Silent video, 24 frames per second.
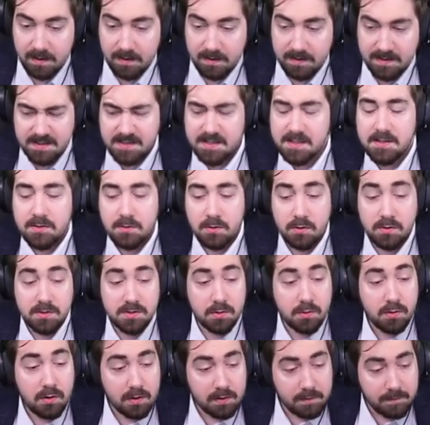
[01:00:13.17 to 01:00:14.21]
This is also
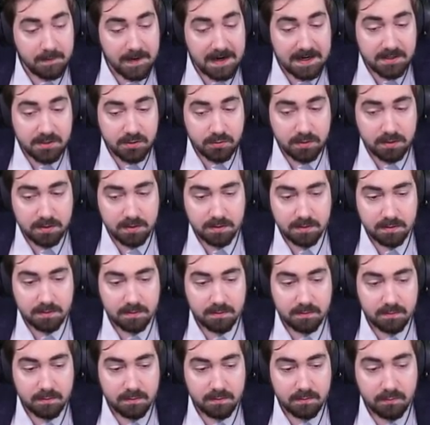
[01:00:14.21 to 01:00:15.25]
called fractured,
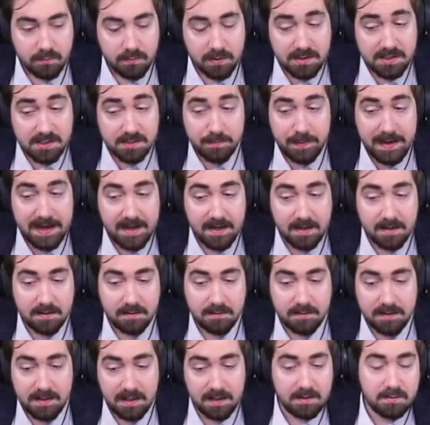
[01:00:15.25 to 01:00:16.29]
which is bad.
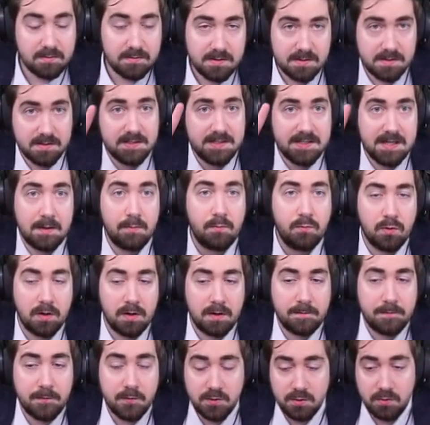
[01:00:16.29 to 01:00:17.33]
They use the same word
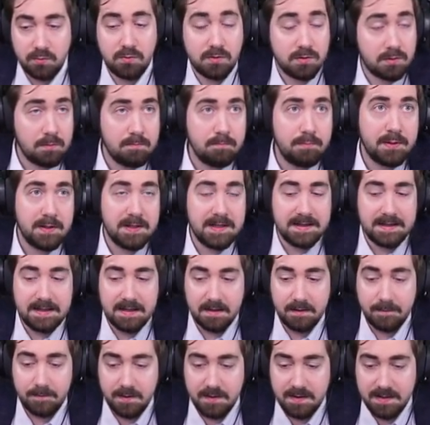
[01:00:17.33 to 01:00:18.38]
for two completely
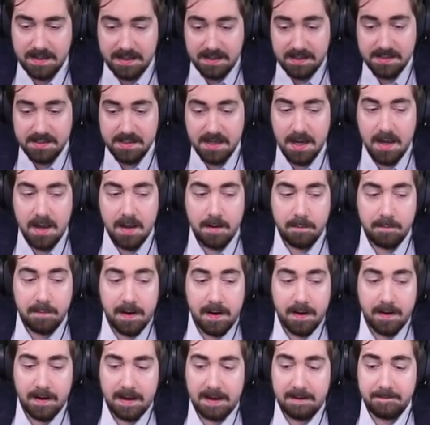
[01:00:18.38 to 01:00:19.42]
different things.
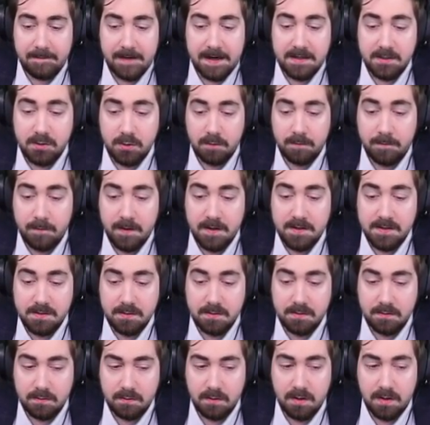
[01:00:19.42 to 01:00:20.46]
But a fractured
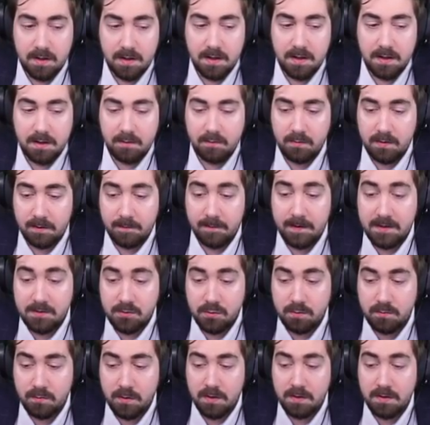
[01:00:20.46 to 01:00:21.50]
fossil, with a
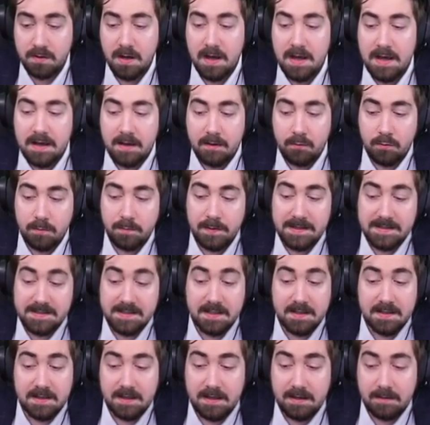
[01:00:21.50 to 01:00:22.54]
fractured mold, it would
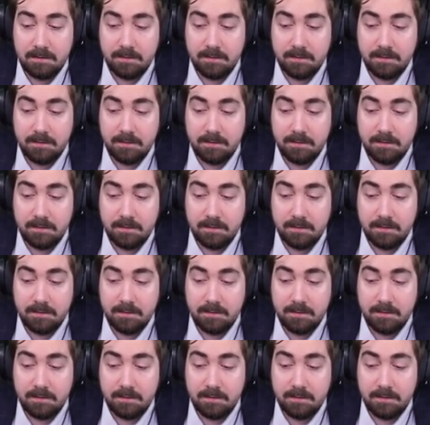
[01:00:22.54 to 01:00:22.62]
basically